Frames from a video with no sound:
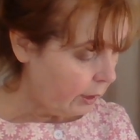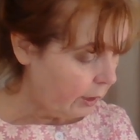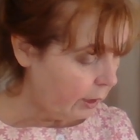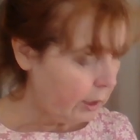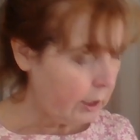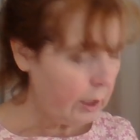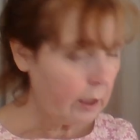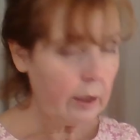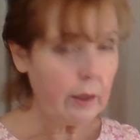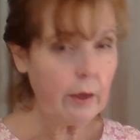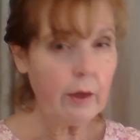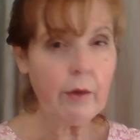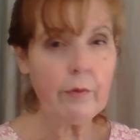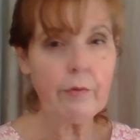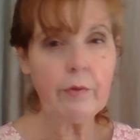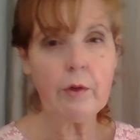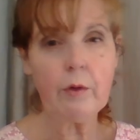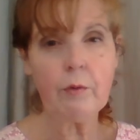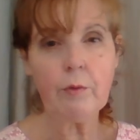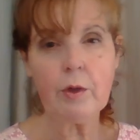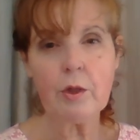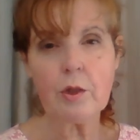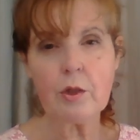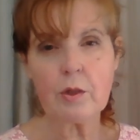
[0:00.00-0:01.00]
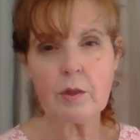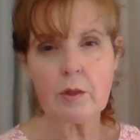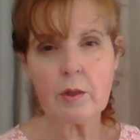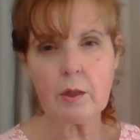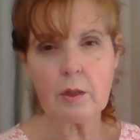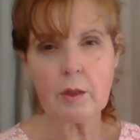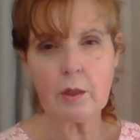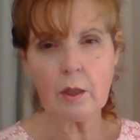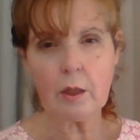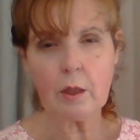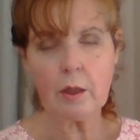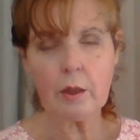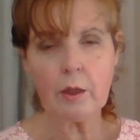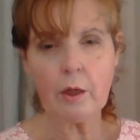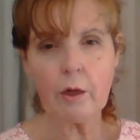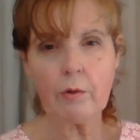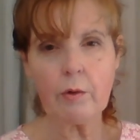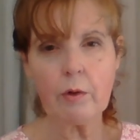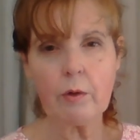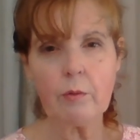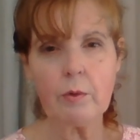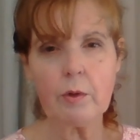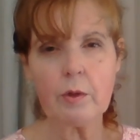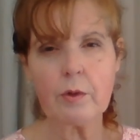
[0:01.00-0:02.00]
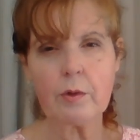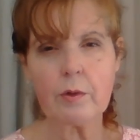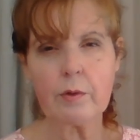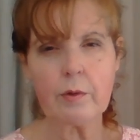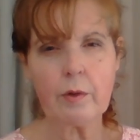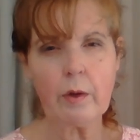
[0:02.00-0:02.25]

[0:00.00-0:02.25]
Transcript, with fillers: Uh, and the Regency era was